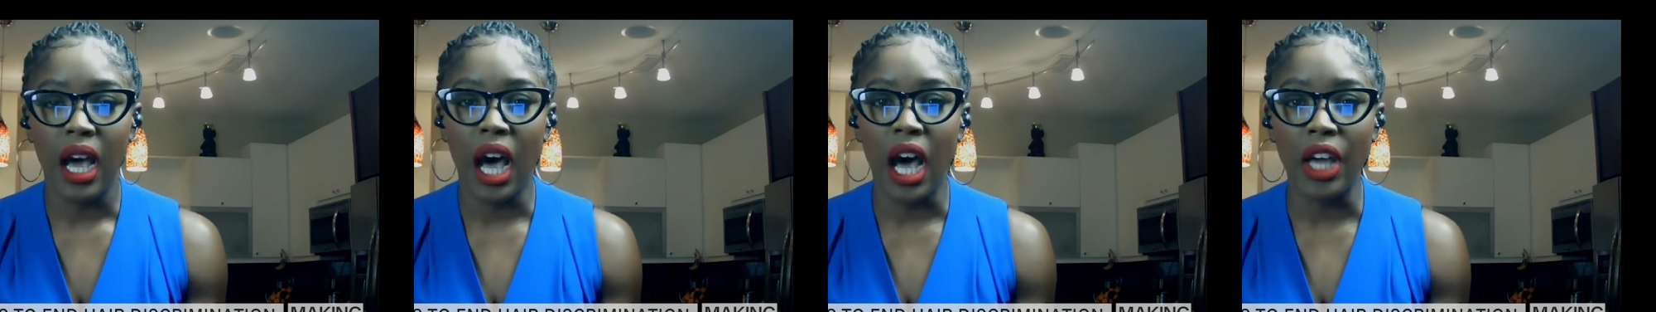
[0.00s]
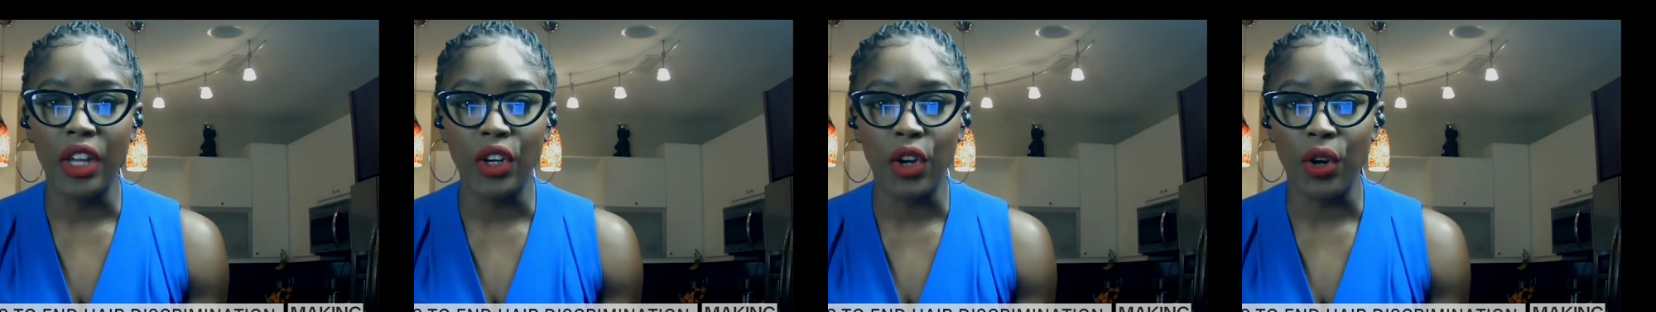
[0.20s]

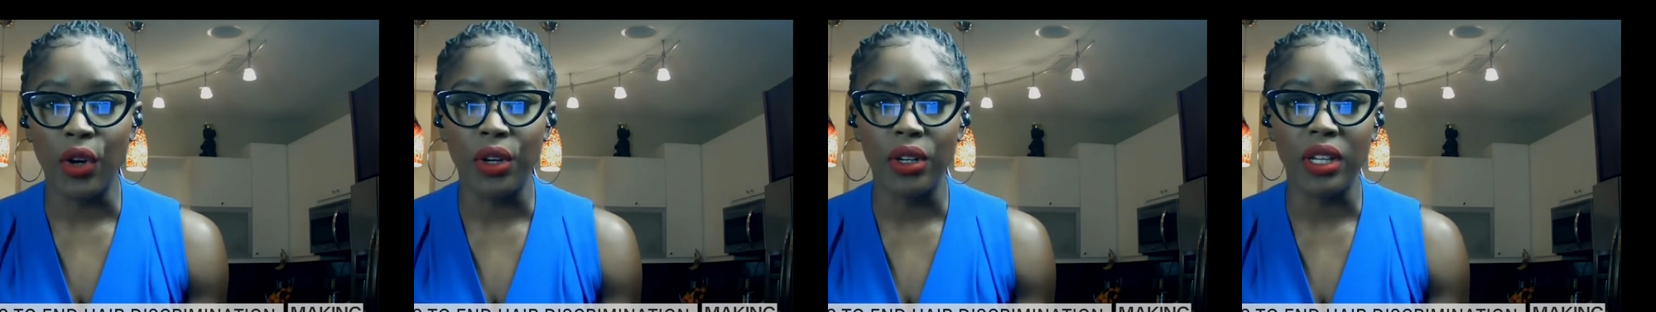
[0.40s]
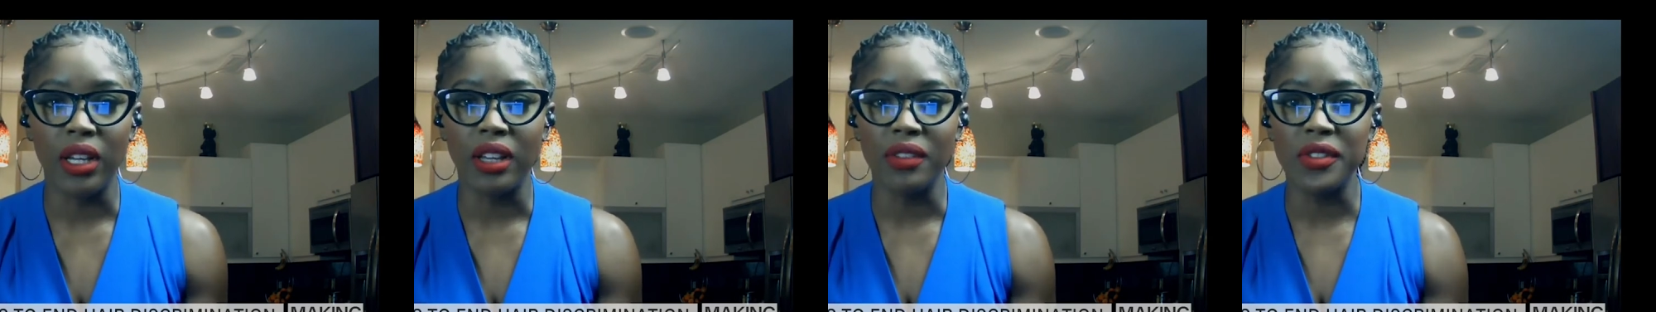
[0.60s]

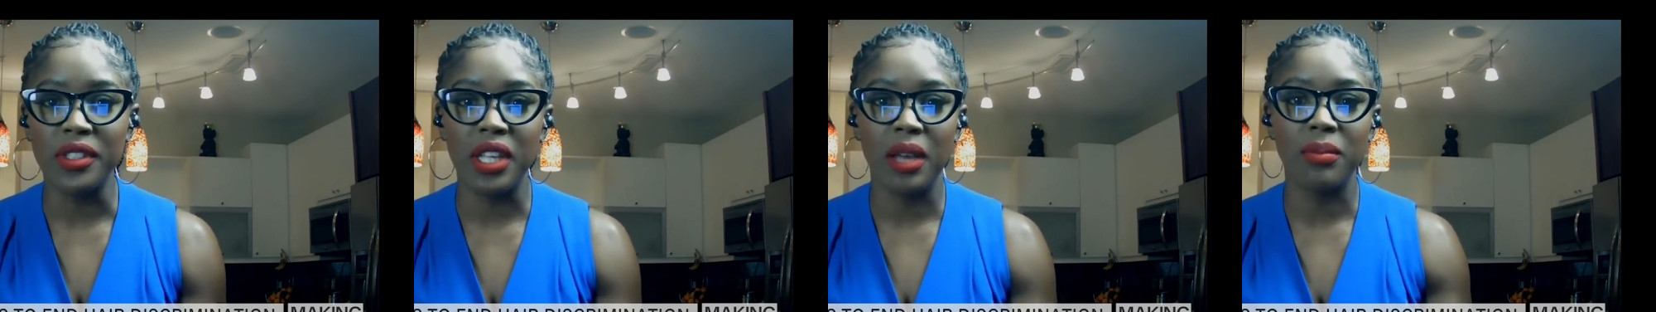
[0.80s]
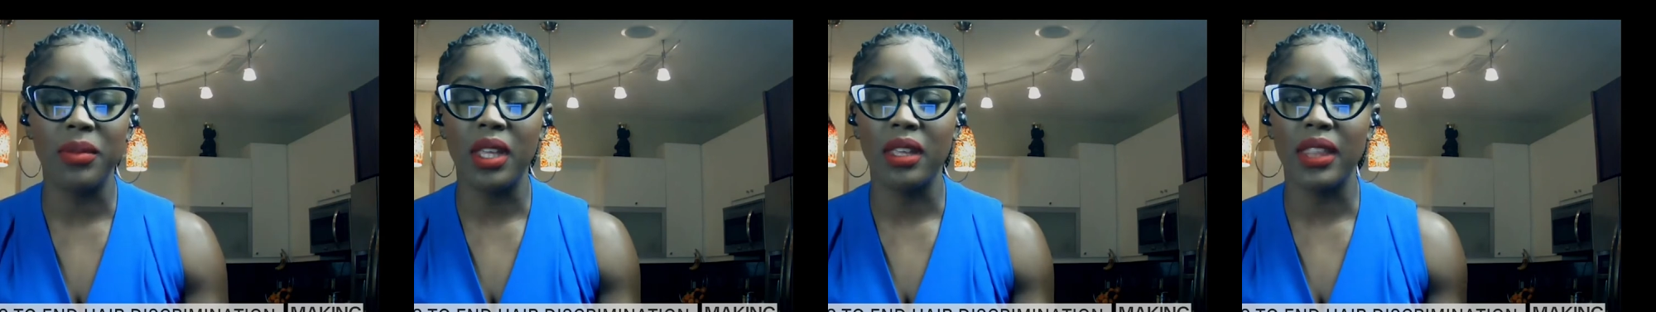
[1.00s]
unheard of,
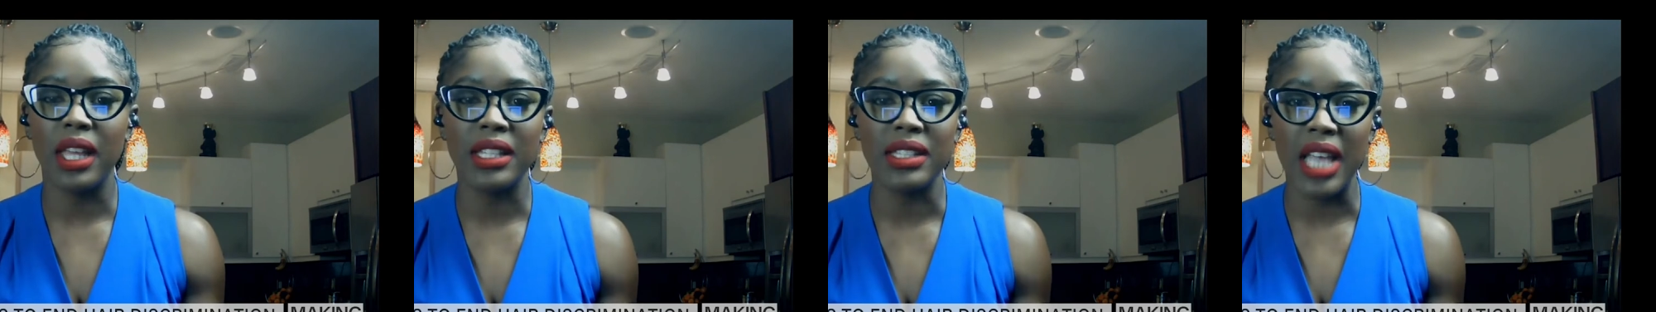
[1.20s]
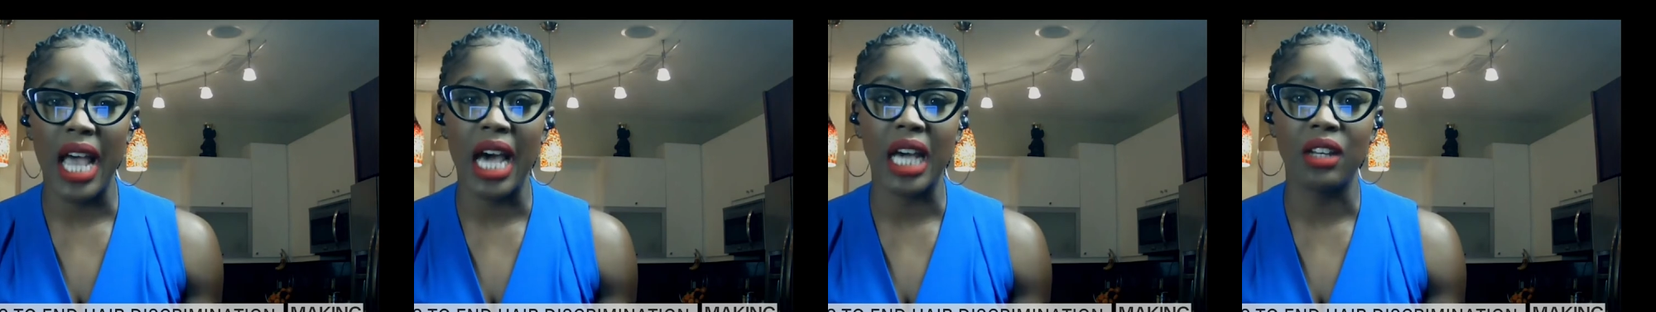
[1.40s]
something
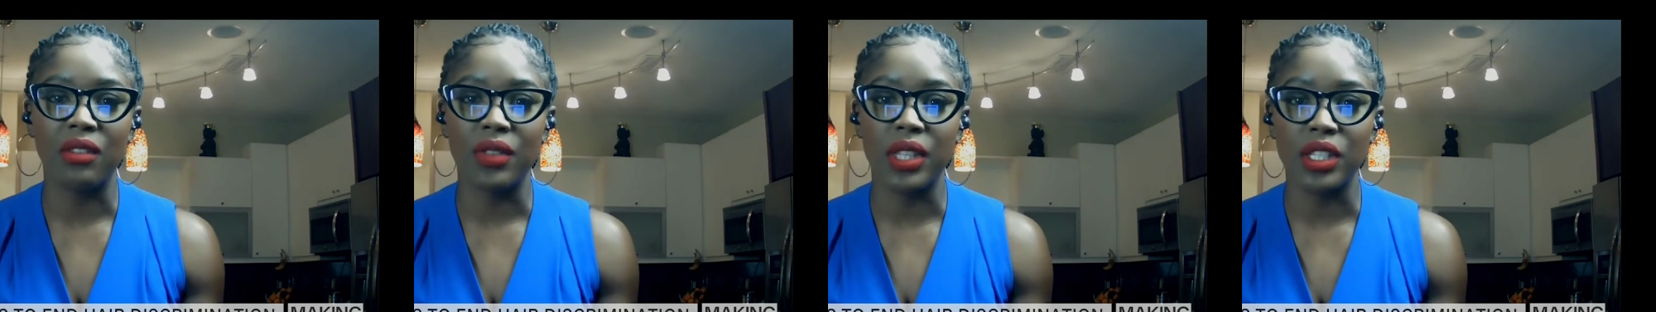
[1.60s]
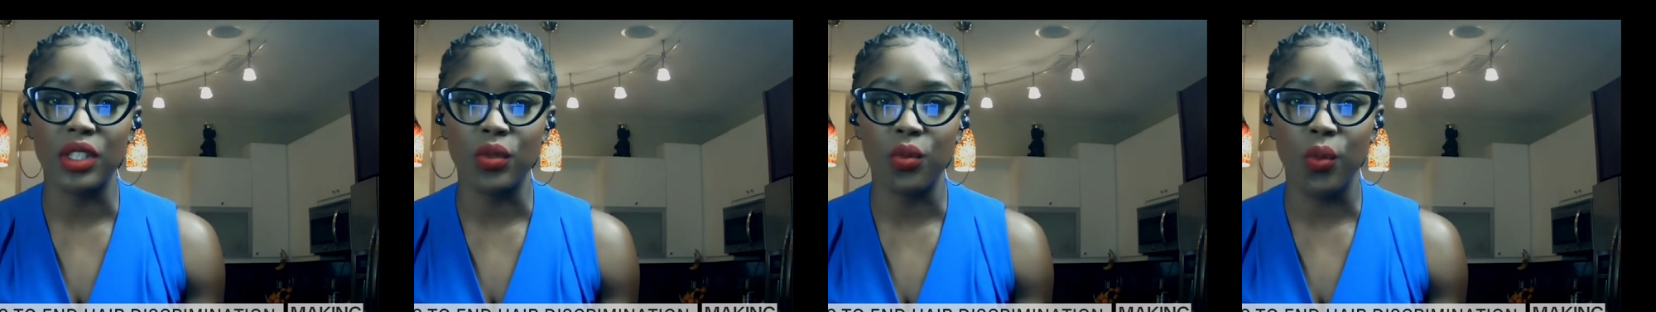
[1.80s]
that's out of
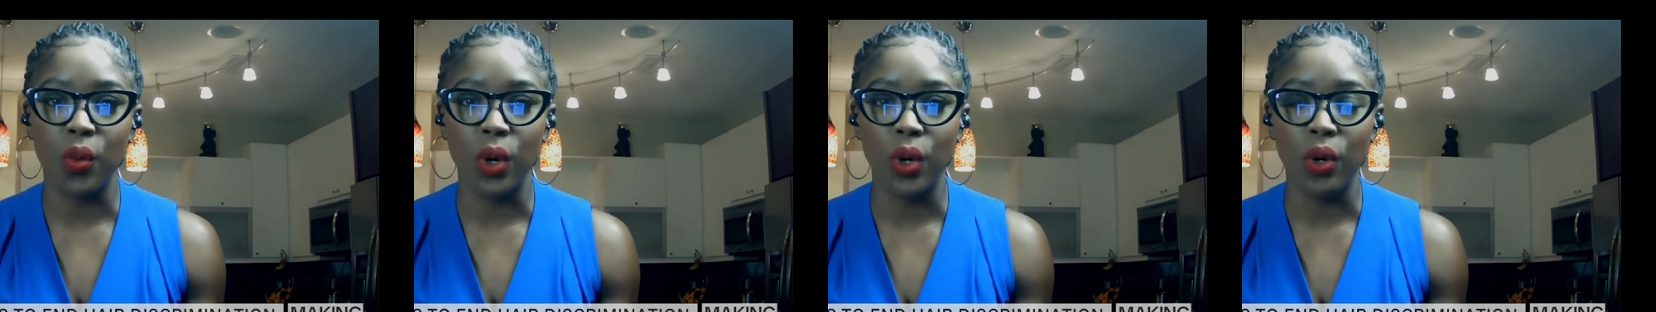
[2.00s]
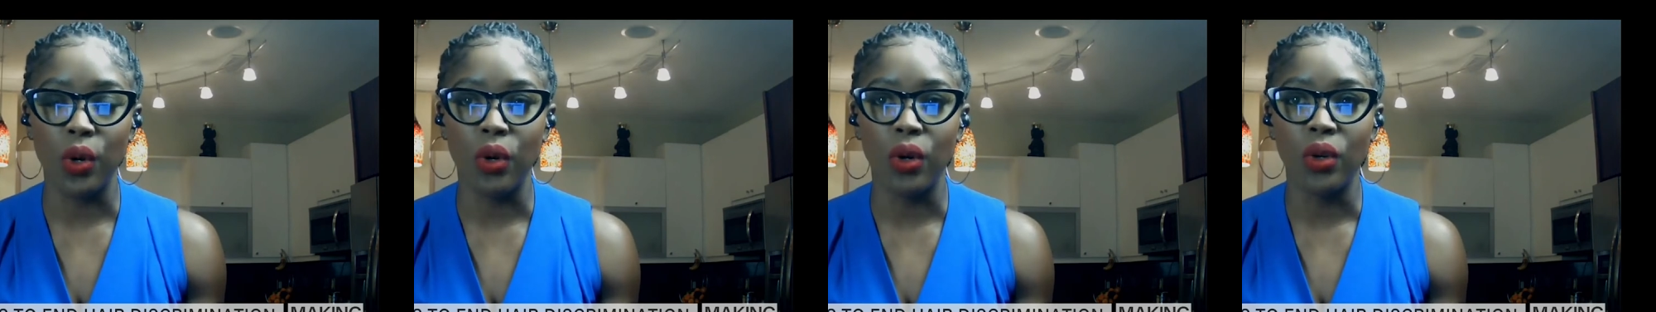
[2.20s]
this
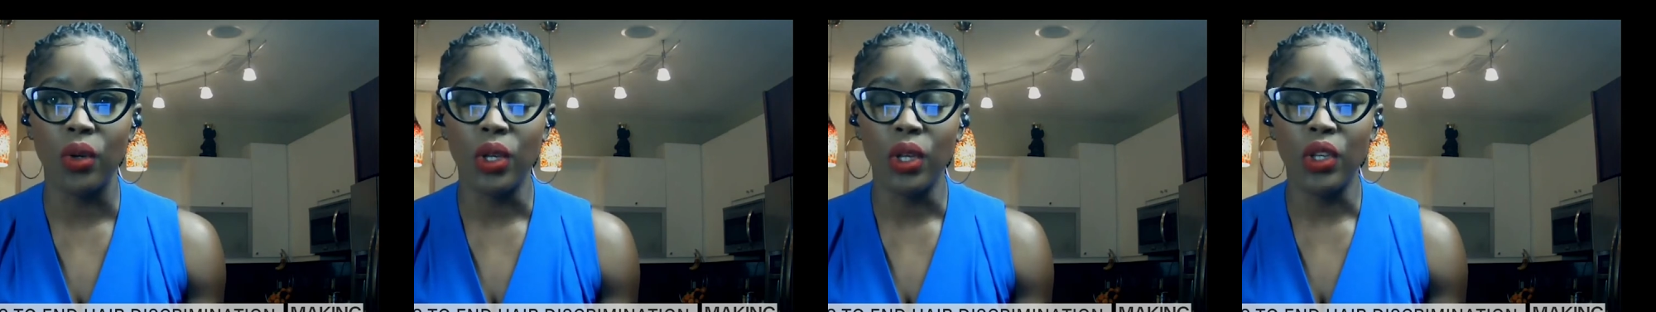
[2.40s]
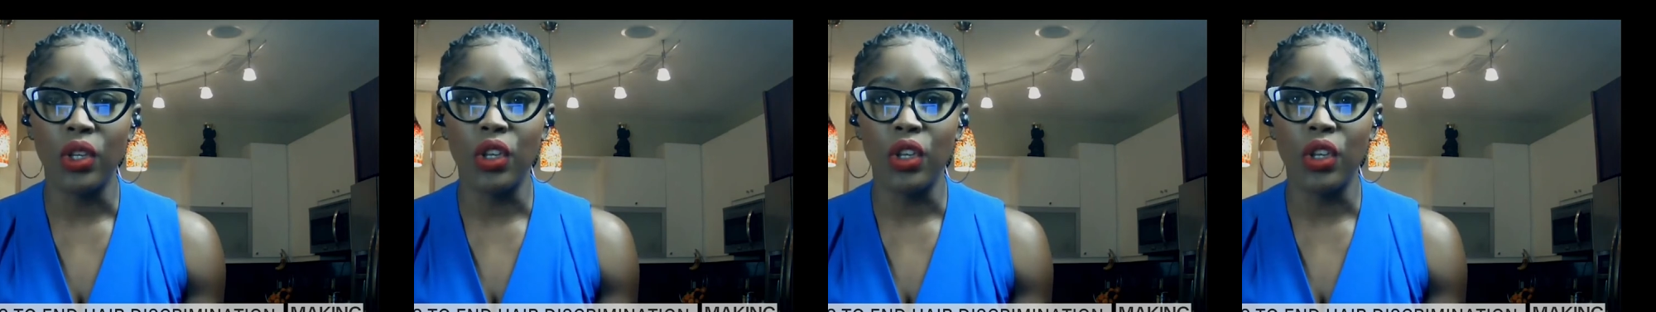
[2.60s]
world.